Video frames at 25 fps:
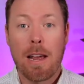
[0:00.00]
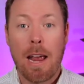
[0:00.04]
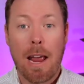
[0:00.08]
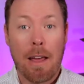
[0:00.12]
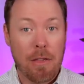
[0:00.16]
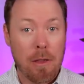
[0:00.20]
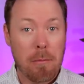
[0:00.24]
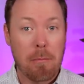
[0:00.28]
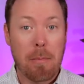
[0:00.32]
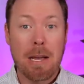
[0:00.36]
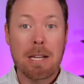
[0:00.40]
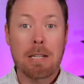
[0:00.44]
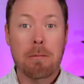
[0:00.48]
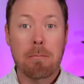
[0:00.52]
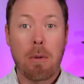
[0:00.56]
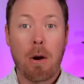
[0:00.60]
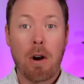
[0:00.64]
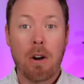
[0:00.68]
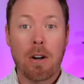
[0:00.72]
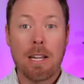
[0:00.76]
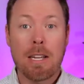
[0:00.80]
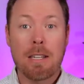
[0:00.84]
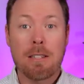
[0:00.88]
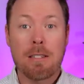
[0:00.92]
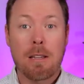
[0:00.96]
And the best
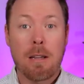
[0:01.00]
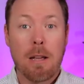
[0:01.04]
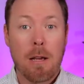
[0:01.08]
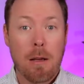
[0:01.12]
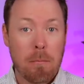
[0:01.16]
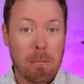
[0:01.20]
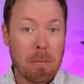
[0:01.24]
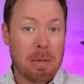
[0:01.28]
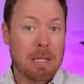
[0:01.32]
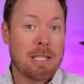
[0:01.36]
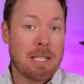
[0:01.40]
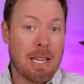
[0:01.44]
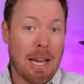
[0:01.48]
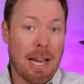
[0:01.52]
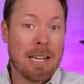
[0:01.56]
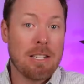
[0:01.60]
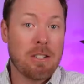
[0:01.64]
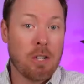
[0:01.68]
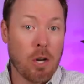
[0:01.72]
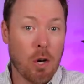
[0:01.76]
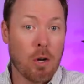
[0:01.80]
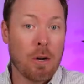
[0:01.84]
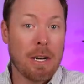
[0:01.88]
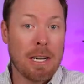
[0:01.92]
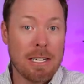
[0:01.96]
part is,
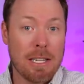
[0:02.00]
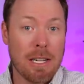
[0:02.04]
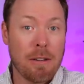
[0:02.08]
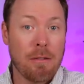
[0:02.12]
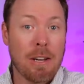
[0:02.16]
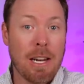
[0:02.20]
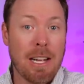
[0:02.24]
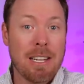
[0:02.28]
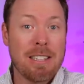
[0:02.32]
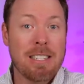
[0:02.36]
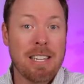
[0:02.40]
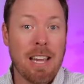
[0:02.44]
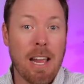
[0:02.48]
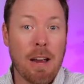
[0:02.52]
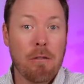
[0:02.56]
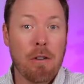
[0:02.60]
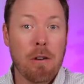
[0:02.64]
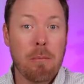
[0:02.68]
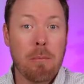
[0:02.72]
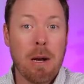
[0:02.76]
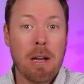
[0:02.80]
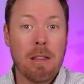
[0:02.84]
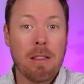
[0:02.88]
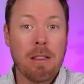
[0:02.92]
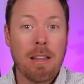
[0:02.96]
besides earning dividends
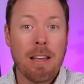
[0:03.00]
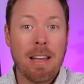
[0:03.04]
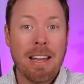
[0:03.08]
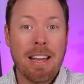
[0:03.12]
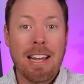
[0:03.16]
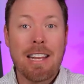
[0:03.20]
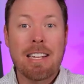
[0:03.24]
every month,